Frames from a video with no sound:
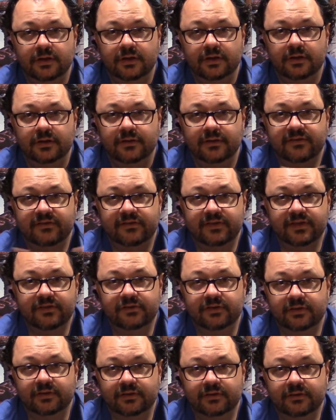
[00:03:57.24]
the
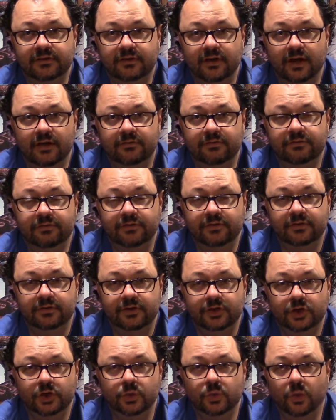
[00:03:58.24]
season of
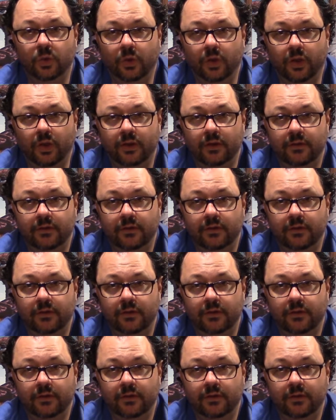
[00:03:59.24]
Yule